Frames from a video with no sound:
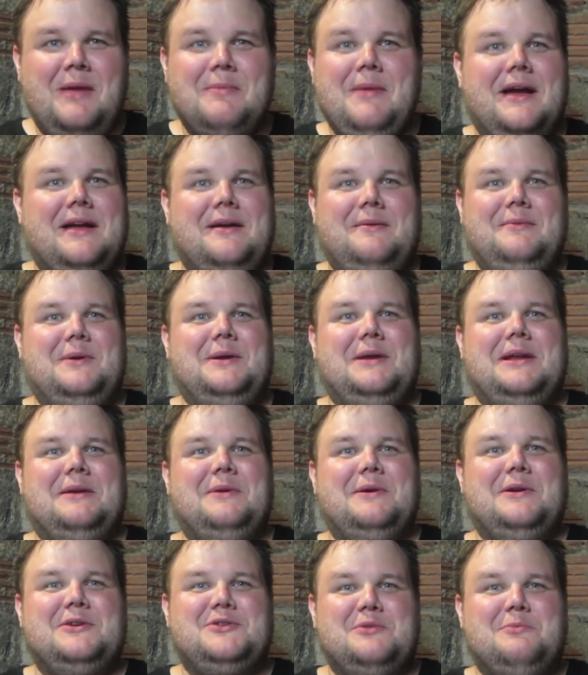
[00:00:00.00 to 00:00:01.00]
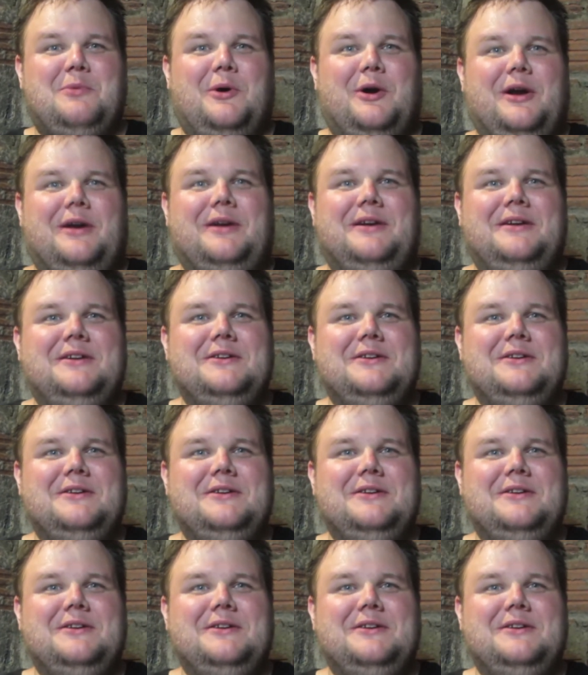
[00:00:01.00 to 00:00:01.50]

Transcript: I'm like, I'm ready, we're going to shoot more.